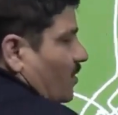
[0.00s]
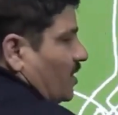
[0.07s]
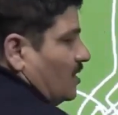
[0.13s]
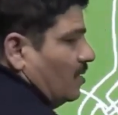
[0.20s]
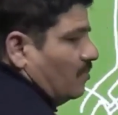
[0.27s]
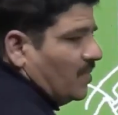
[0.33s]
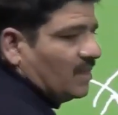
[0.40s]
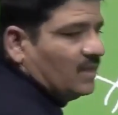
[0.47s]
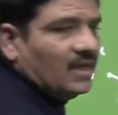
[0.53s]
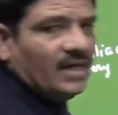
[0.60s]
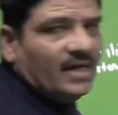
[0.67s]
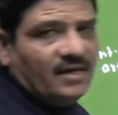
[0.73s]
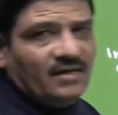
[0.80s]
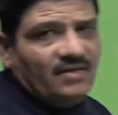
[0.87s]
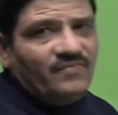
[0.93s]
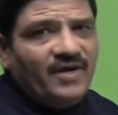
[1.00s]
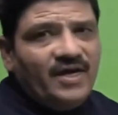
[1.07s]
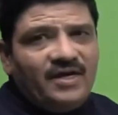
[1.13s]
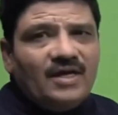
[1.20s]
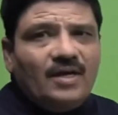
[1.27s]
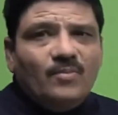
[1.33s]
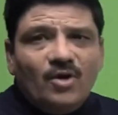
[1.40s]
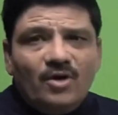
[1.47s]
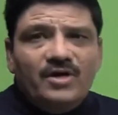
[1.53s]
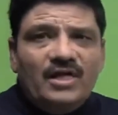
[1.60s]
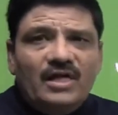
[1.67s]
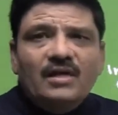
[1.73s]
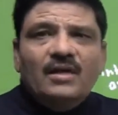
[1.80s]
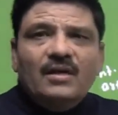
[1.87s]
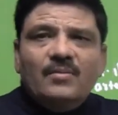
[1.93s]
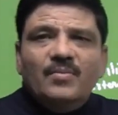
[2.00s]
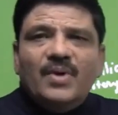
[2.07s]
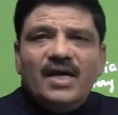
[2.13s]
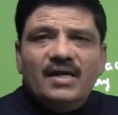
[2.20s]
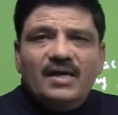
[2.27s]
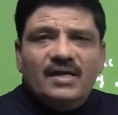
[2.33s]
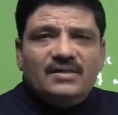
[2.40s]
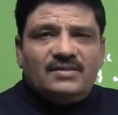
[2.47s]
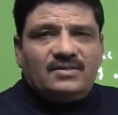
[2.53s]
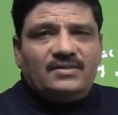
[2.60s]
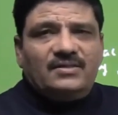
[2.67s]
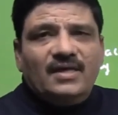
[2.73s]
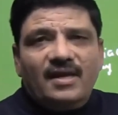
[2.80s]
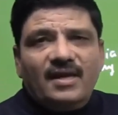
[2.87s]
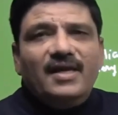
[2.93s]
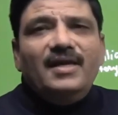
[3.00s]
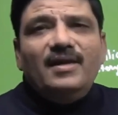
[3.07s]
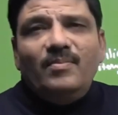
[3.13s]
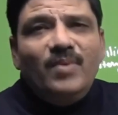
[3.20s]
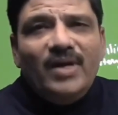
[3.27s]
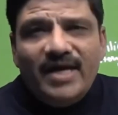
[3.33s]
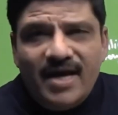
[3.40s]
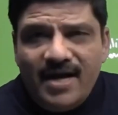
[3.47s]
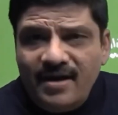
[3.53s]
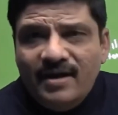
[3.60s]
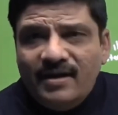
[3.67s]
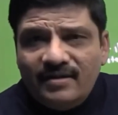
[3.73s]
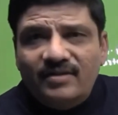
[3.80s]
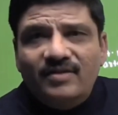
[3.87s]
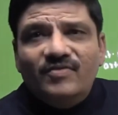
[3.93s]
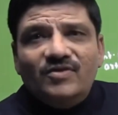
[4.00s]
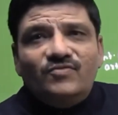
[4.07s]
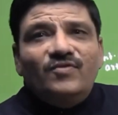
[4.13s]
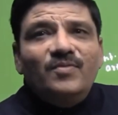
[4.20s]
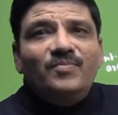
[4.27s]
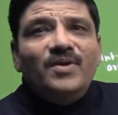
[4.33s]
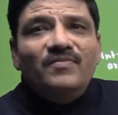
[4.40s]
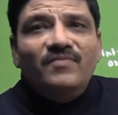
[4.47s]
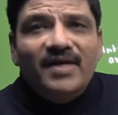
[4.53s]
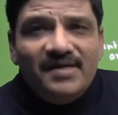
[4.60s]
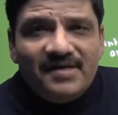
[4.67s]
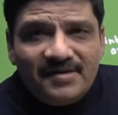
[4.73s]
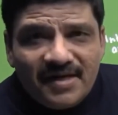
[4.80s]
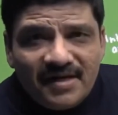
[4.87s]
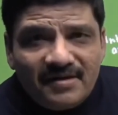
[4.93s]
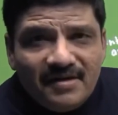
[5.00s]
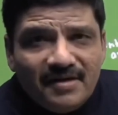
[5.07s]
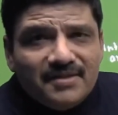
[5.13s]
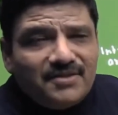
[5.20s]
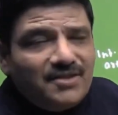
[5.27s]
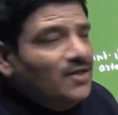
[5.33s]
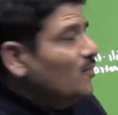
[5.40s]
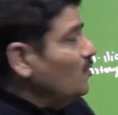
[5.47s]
between the mother and the fetal body by a sterile blade, which will prevent tetanus